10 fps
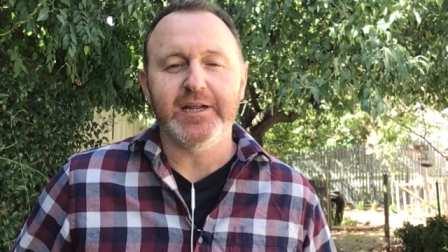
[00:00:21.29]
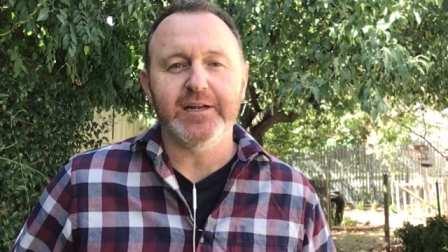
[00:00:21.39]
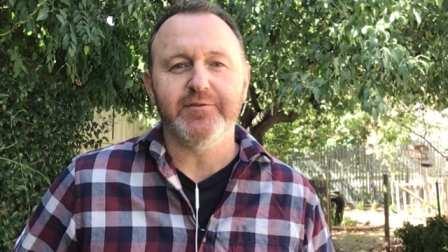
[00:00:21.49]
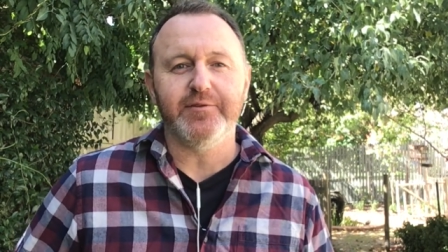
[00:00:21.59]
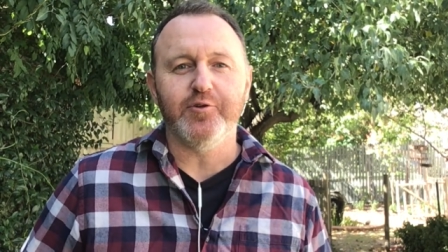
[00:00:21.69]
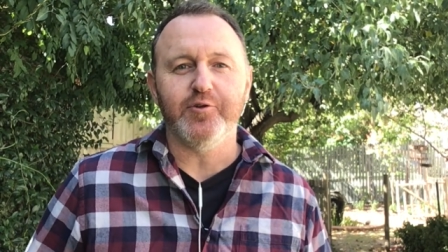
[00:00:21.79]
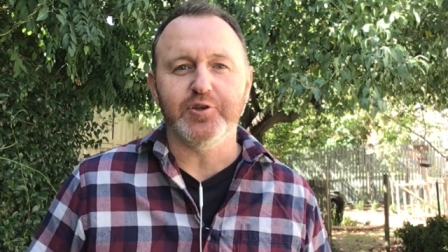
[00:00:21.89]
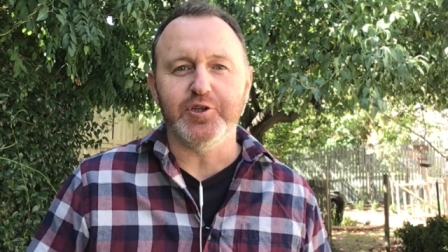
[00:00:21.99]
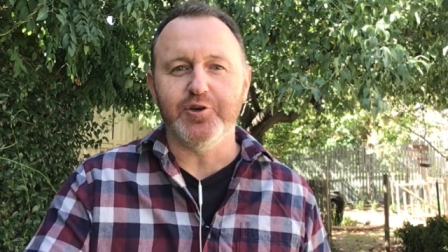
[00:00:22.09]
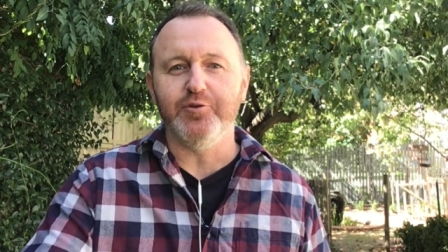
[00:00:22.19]
And if you're
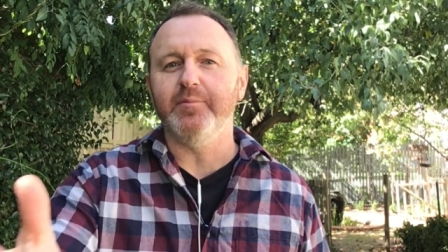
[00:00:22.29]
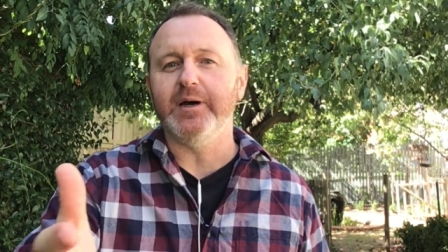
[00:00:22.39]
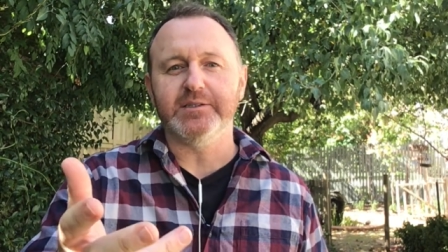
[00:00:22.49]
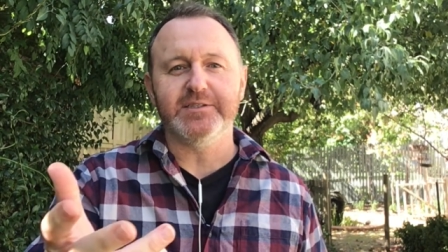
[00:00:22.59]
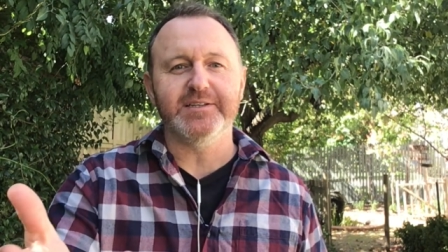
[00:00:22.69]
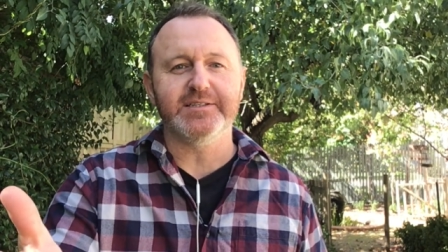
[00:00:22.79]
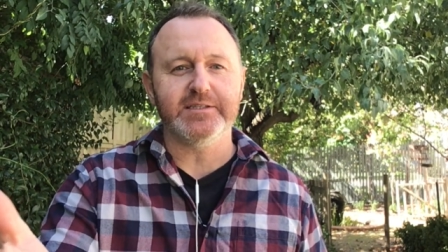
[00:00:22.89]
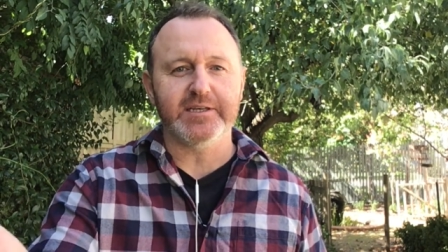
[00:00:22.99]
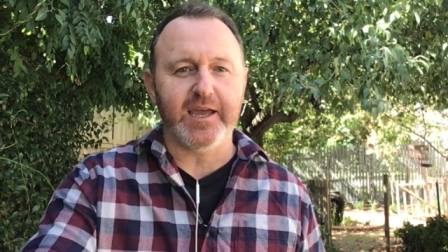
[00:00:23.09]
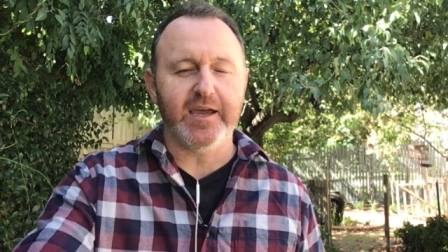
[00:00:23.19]
new amongst us,
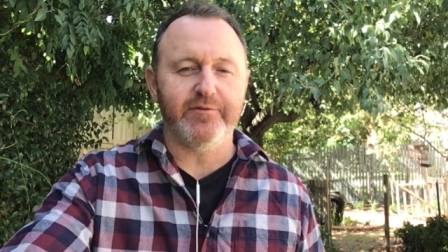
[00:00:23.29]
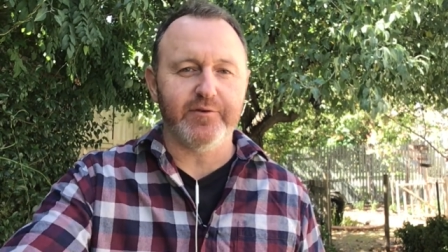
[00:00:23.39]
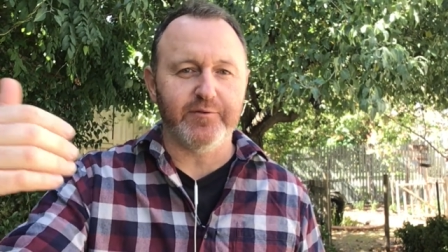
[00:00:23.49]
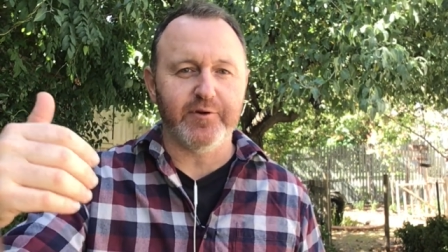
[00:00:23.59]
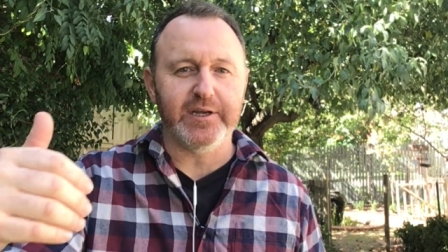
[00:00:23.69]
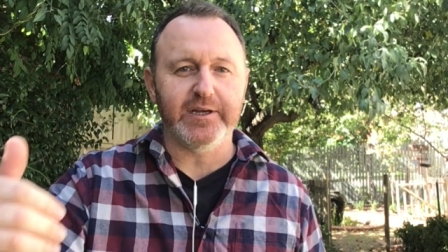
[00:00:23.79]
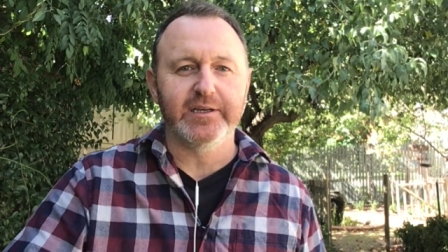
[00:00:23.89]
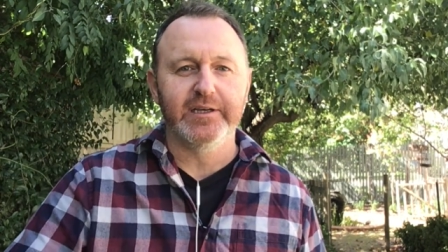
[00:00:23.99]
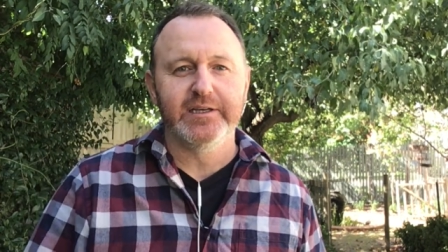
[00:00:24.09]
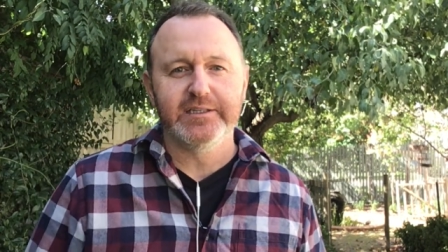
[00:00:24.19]
that's okay. Feel free to,
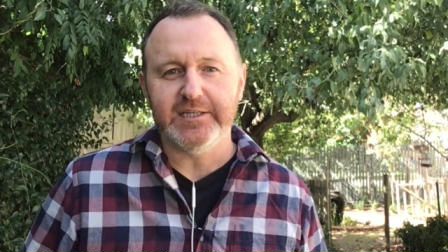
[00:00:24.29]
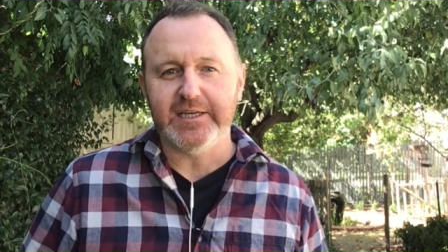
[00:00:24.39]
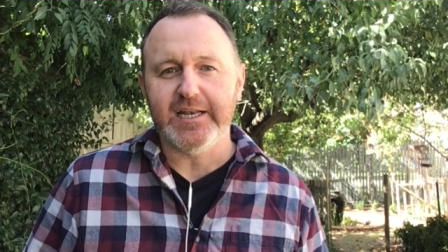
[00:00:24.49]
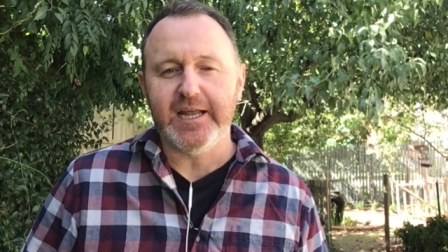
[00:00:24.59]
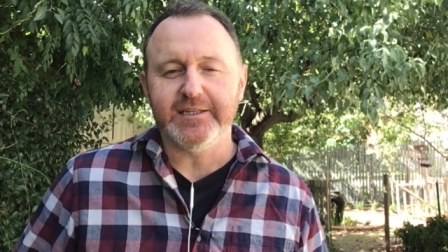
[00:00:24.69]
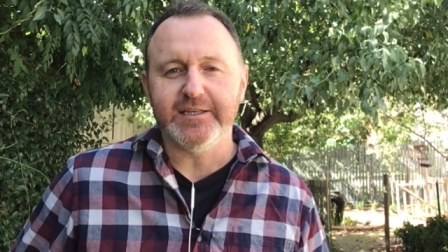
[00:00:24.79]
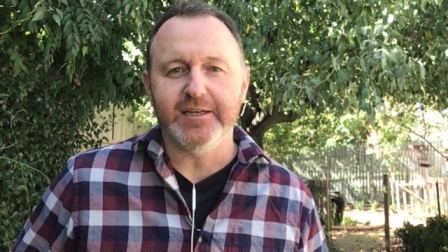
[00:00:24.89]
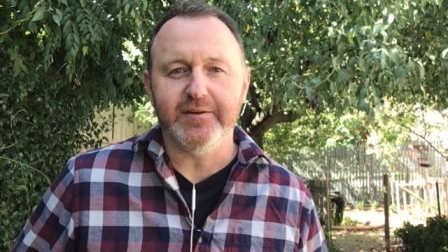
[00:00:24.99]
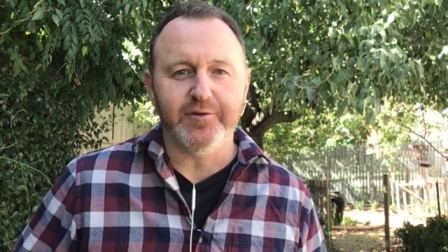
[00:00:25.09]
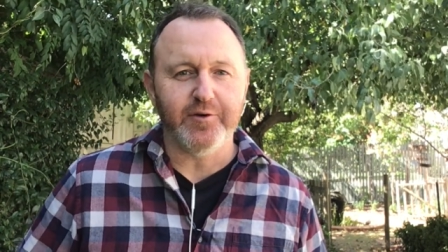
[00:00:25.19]
to connect
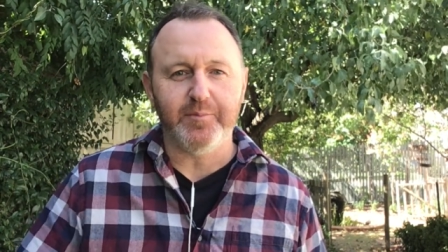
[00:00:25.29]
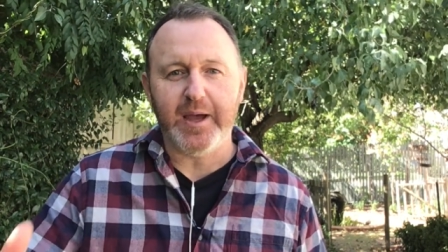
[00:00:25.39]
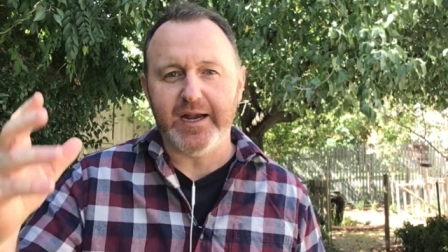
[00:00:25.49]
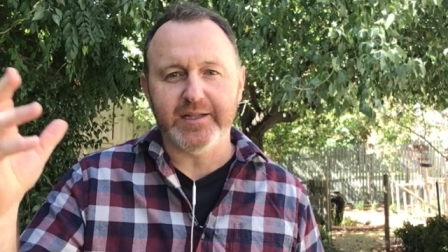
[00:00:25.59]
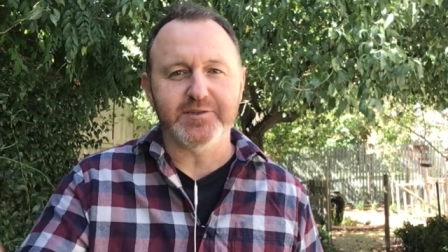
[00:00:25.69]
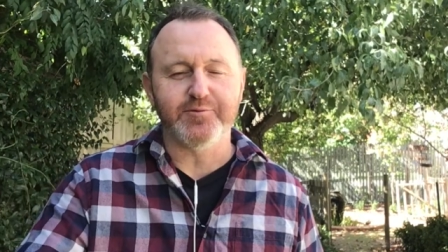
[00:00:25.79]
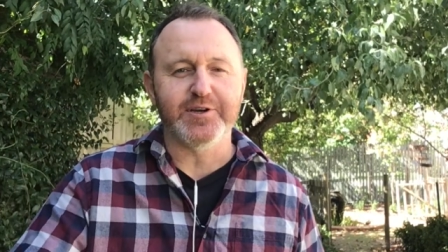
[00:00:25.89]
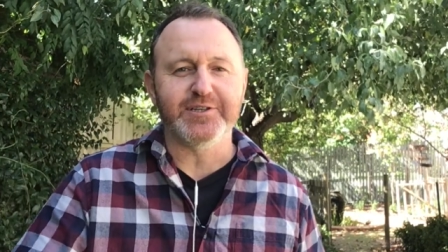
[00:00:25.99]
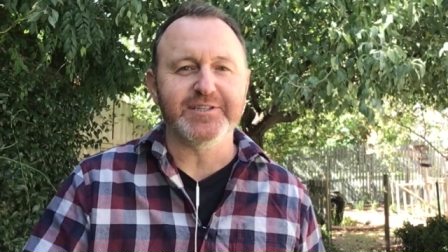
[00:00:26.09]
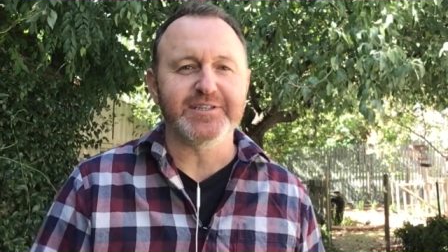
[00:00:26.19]
in. If you're part of this
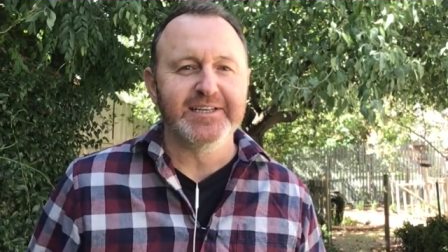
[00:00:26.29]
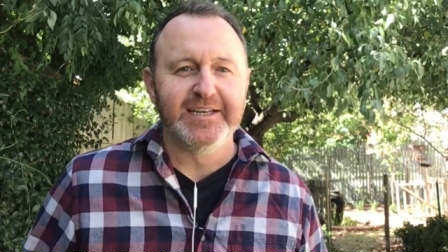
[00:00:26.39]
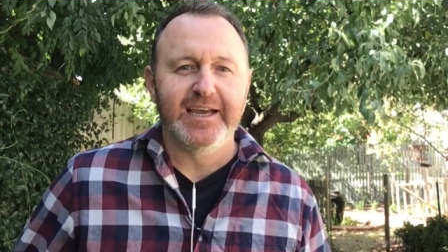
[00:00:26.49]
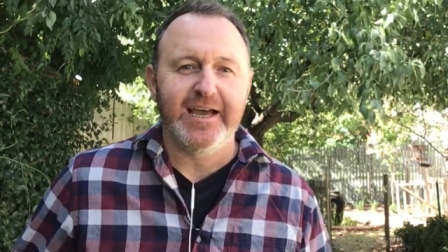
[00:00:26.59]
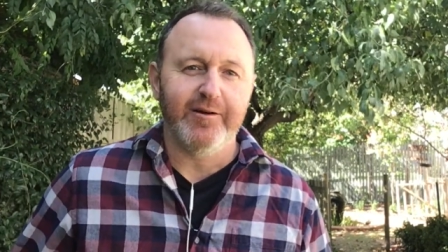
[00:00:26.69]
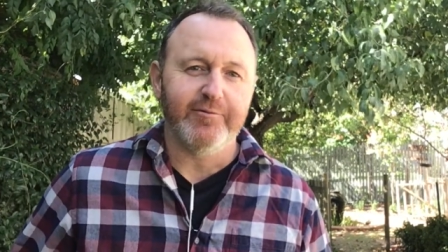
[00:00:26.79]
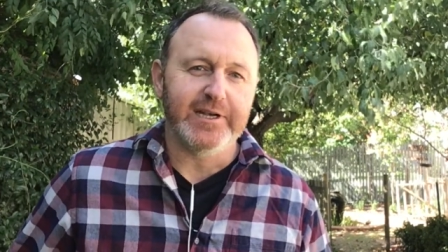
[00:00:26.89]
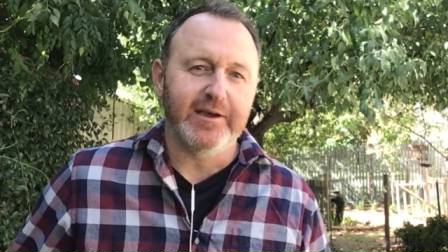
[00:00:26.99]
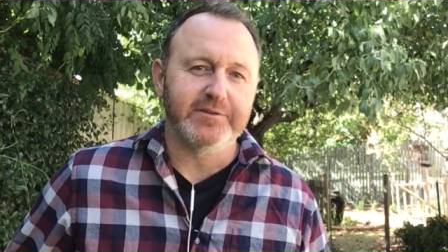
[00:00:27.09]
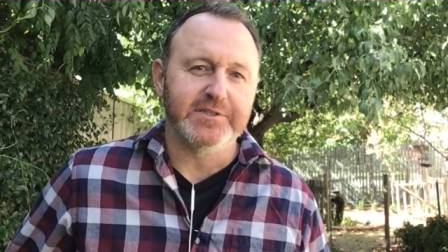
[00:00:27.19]
region, we'd
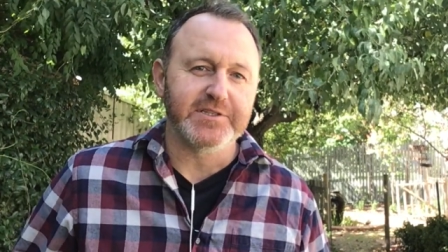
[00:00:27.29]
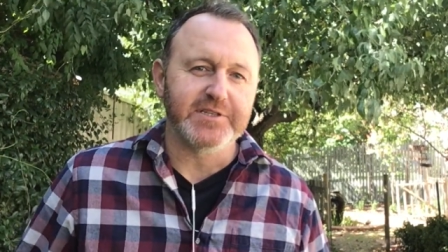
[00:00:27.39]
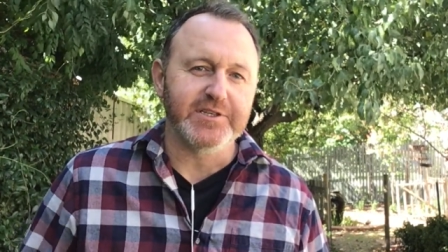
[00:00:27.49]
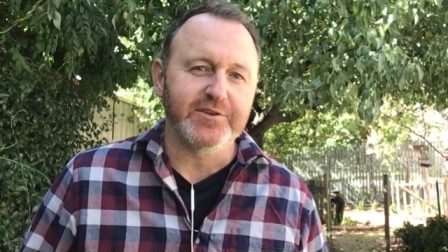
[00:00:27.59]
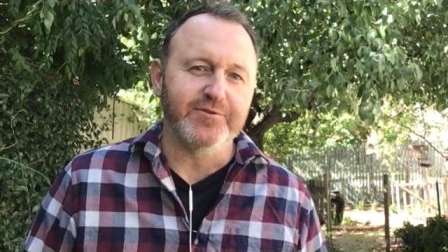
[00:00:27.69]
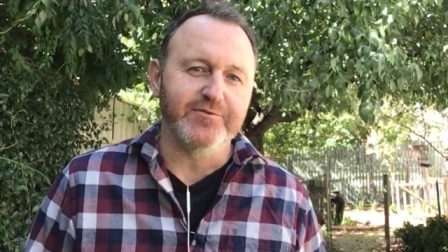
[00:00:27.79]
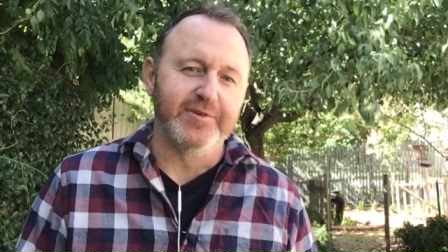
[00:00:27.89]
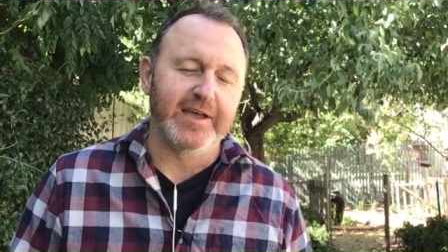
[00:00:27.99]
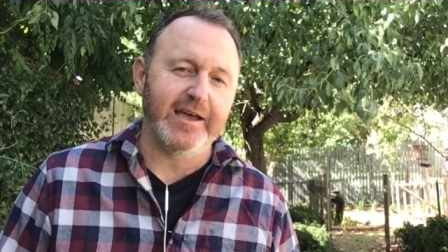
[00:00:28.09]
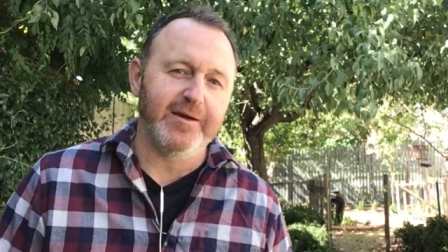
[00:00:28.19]
love to see you
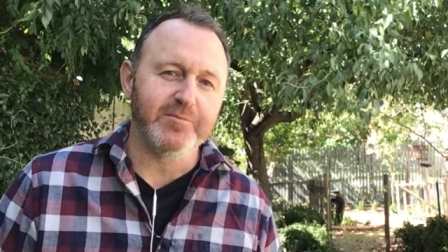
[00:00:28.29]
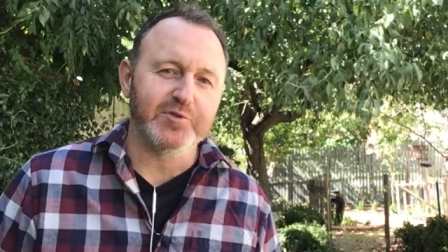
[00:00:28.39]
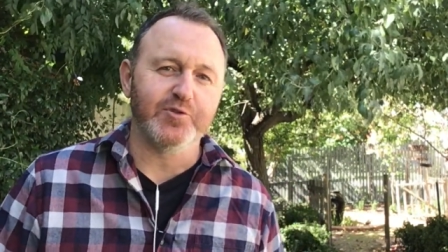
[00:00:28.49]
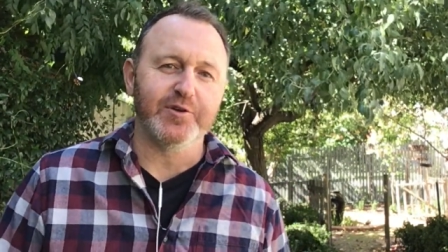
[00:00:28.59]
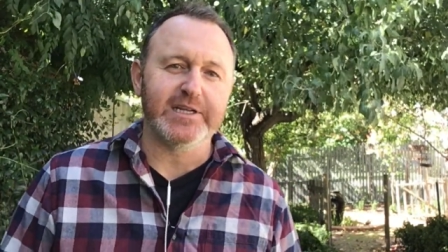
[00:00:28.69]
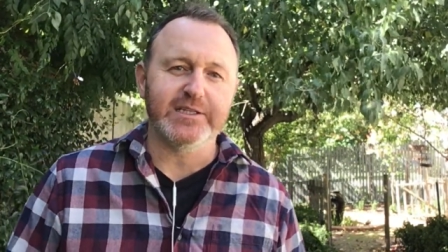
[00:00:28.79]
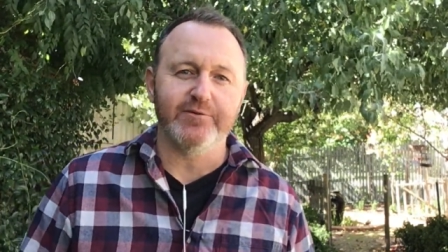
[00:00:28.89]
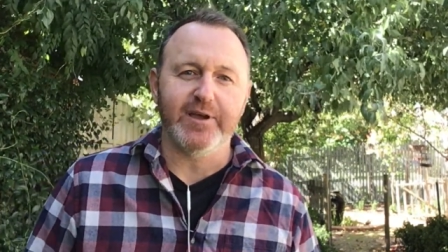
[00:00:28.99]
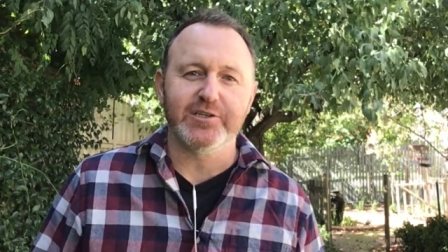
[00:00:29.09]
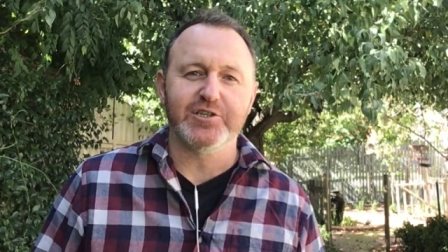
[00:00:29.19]
um, join
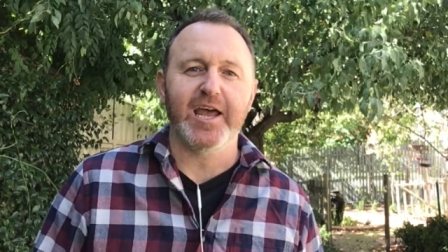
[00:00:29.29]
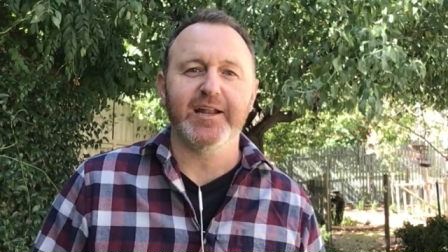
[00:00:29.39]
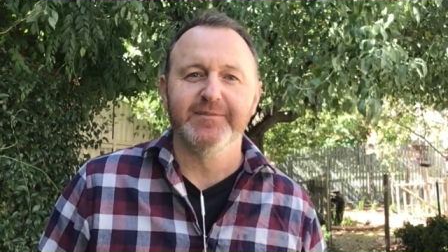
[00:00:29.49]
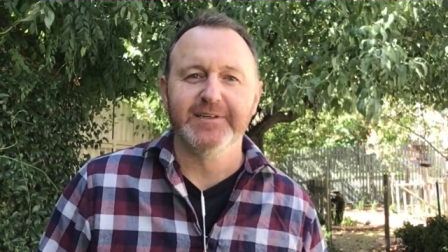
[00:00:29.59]
into our chat.